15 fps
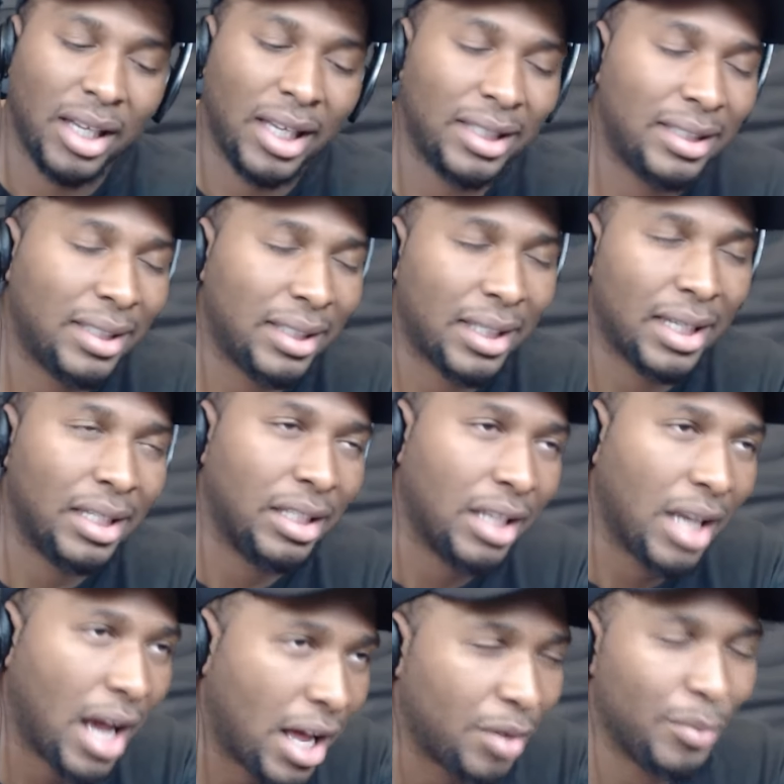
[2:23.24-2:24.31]
It took
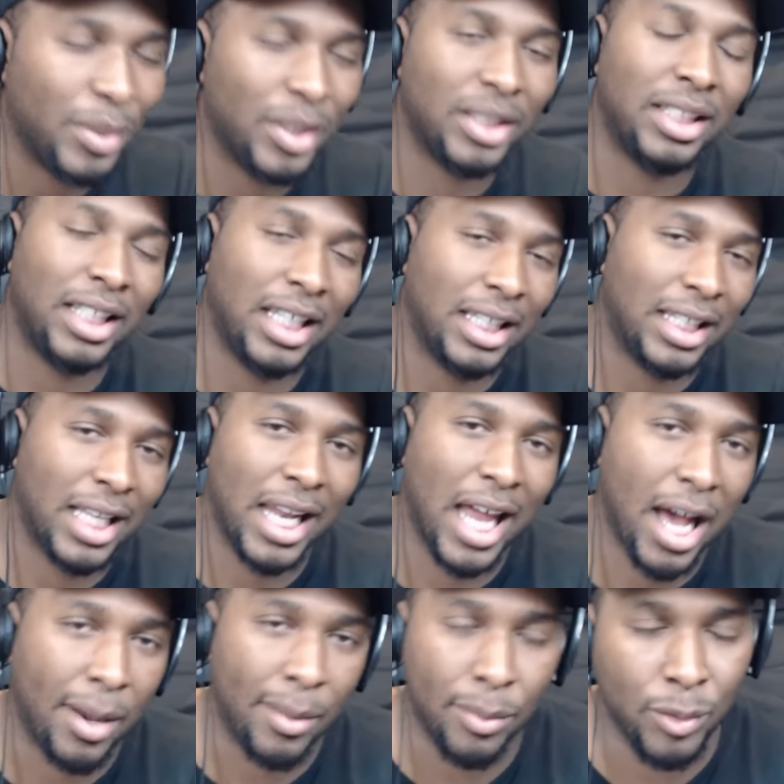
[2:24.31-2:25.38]
Anonymous to get
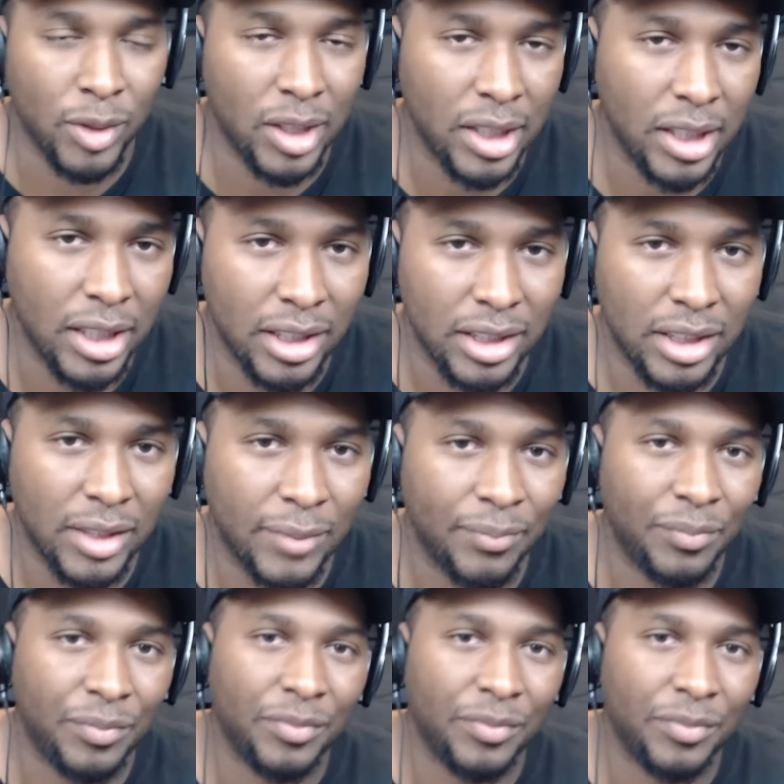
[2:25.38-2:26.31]
that album released,